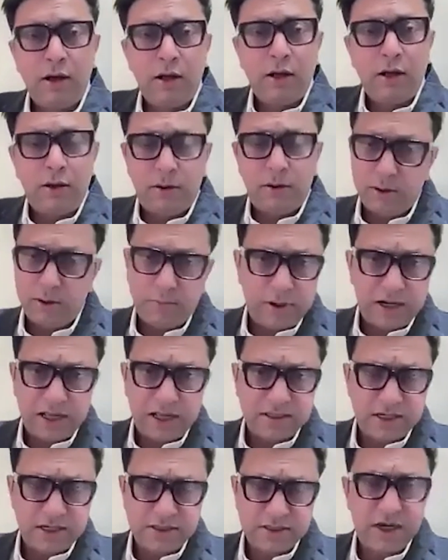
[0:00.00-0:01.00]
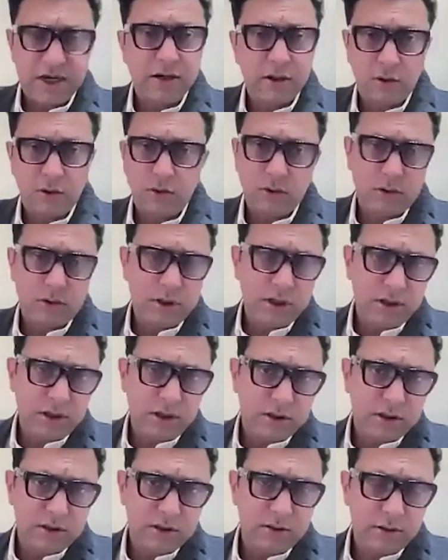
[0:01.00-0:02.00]
But as I said, you know,
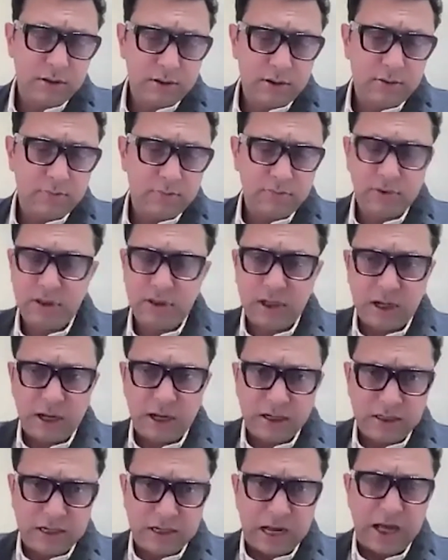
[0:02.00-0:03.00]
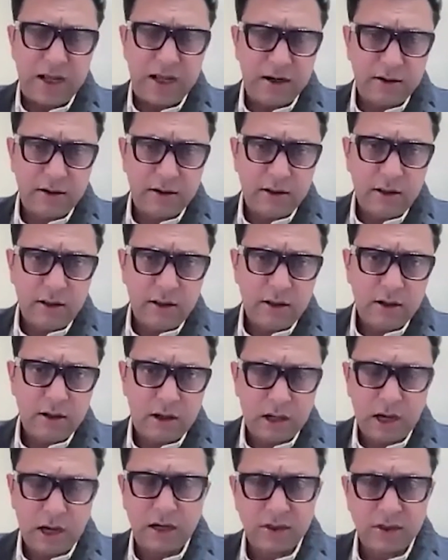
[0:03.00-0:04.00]
the entire
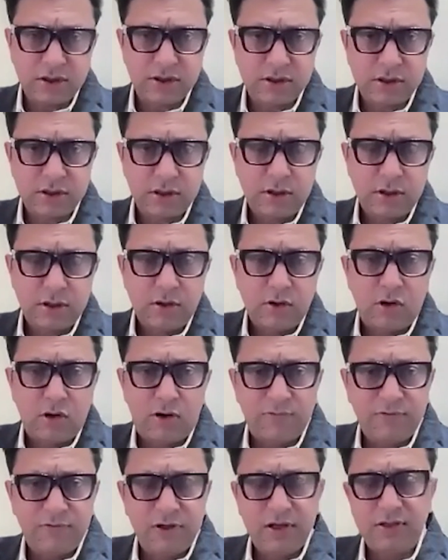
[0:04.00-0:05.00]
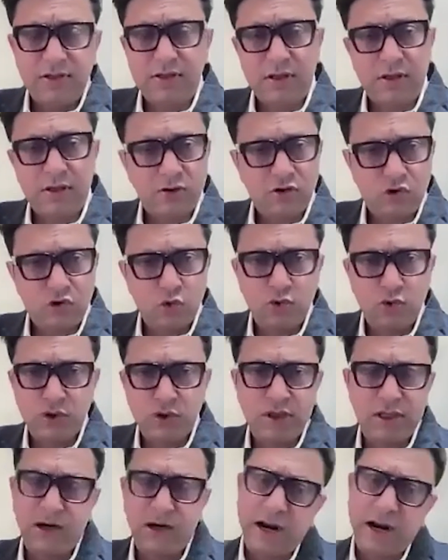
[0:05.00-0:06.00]
crux of this is
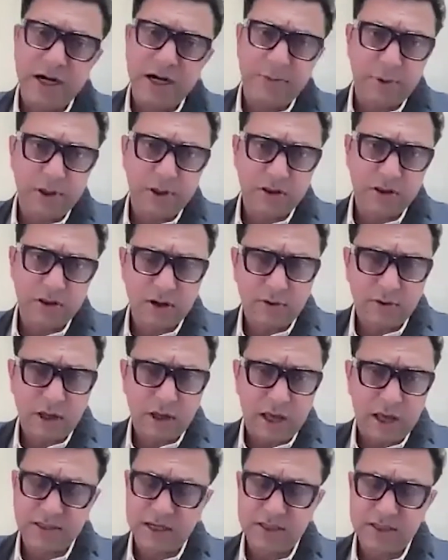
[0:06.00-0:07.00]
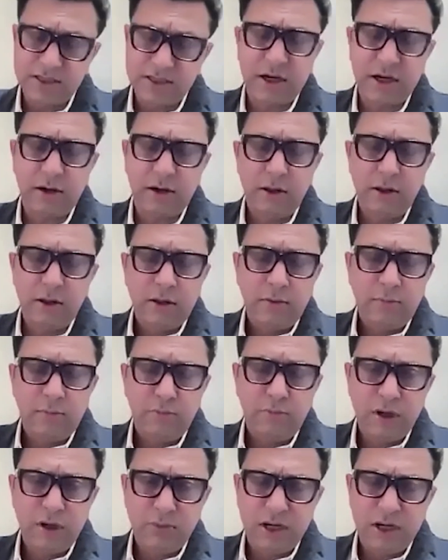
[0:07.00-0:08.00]
choosing the right patient. As I said,
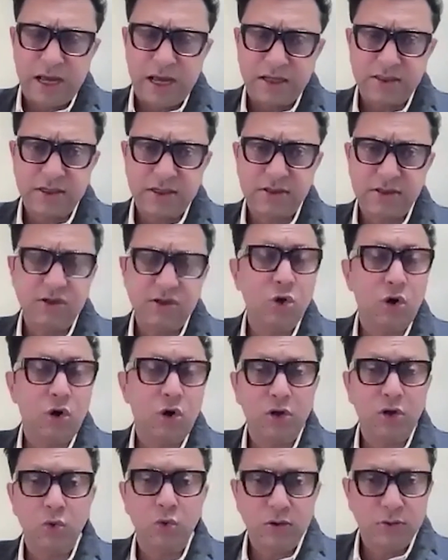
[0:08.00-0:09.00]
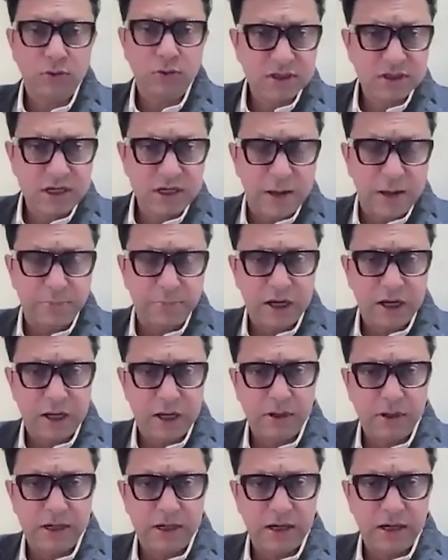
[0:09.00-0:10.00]
minimal access is not a universally
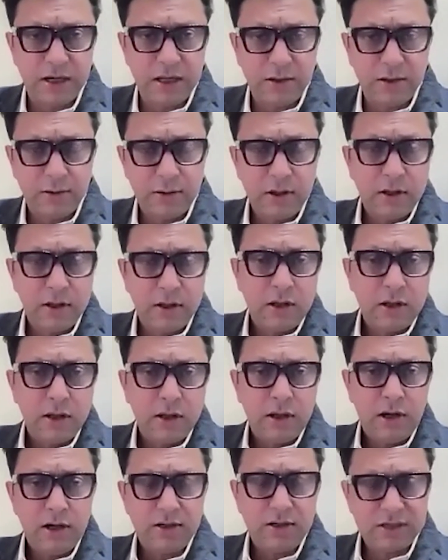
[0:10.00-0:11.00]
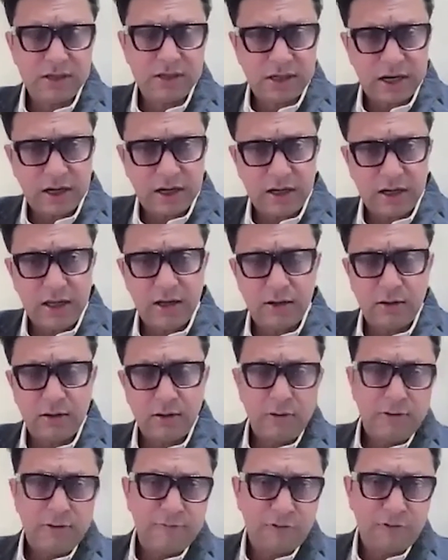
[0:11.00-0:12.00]
applicable technique. It is a technique
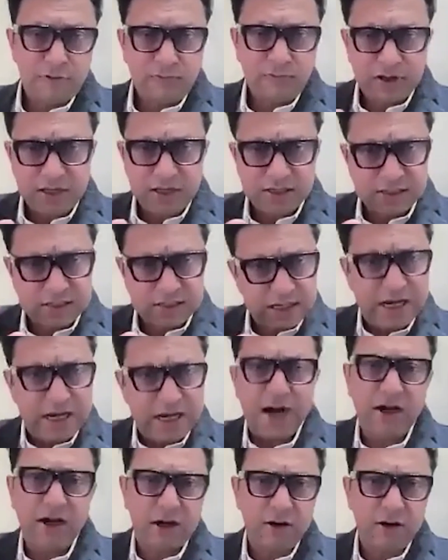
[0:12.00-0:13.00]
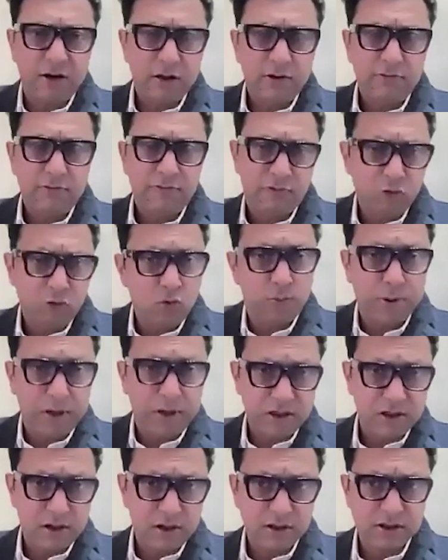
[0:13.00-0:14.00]
for very select few
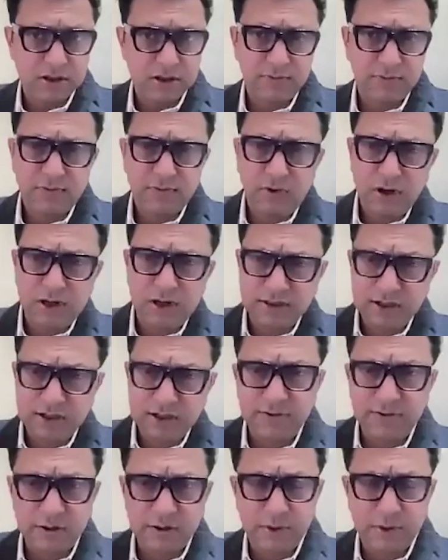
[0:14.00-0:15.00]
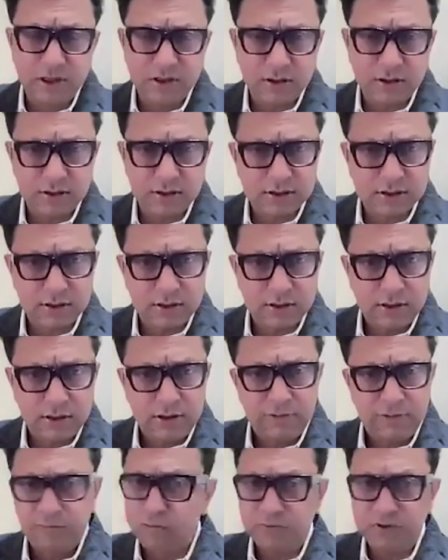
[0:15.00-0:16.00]
patients, for deserving patients,
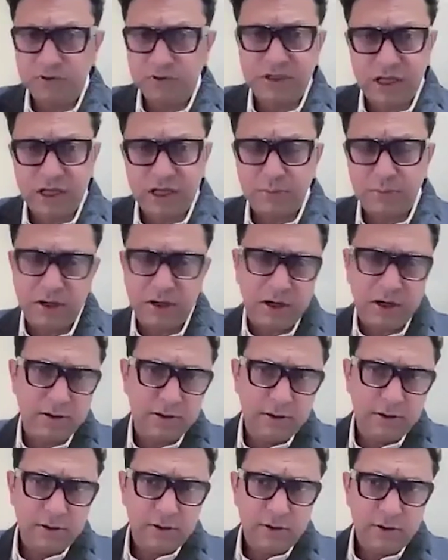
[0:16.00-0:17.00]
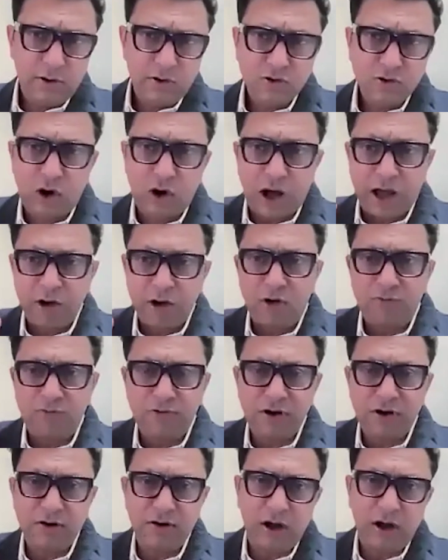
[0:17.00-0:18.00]
for which it can be done. So I
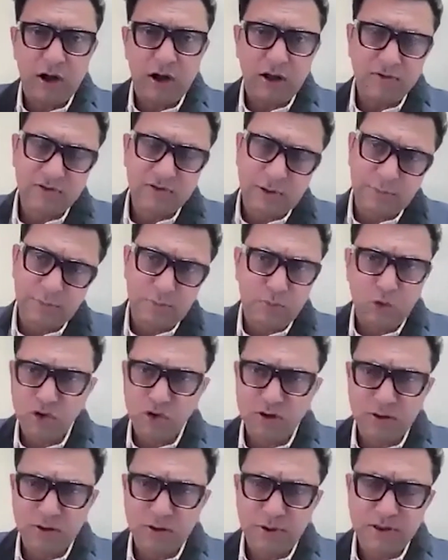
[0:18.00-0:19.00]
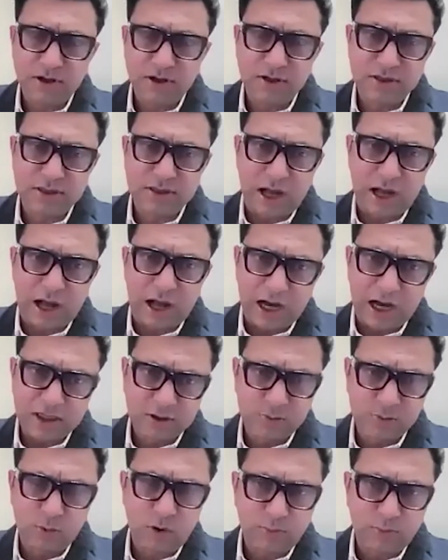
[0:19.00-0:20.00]
often, most of the patients
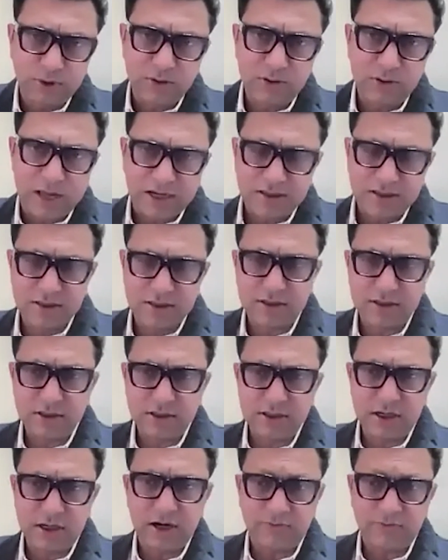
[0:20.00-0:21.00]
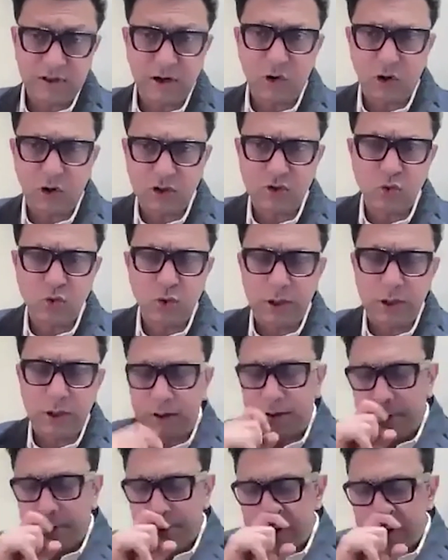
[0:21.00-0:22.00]
ask for minimal access surgery, and if they're not
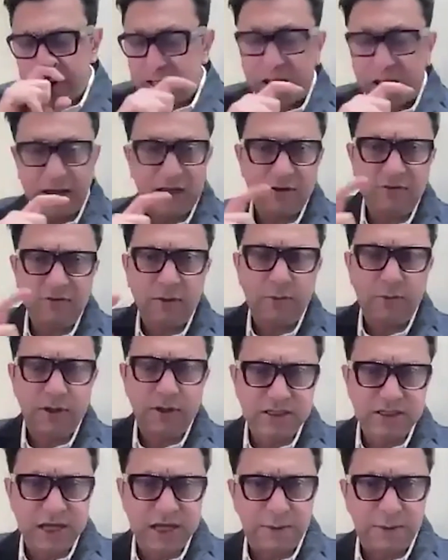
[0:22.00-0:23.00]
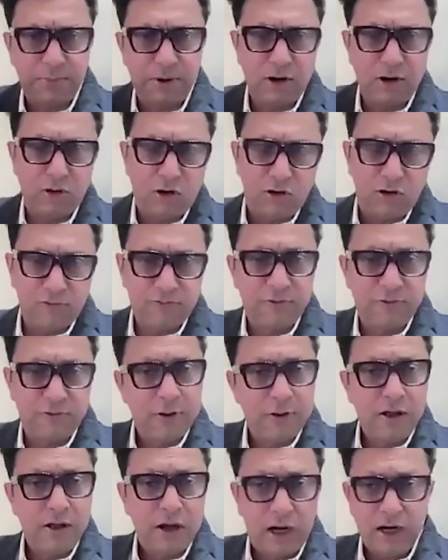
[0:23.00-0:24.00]
suitable, I give them an example of
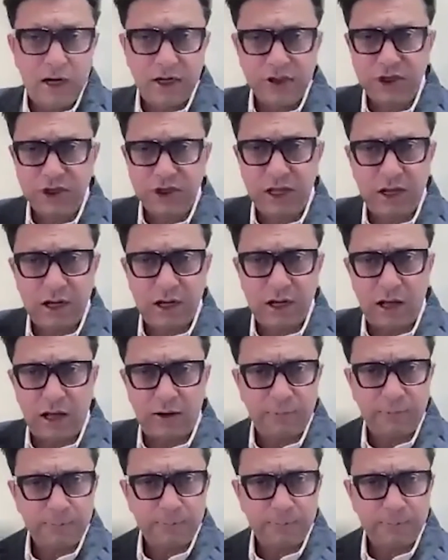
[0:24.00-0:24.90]
a luxury car.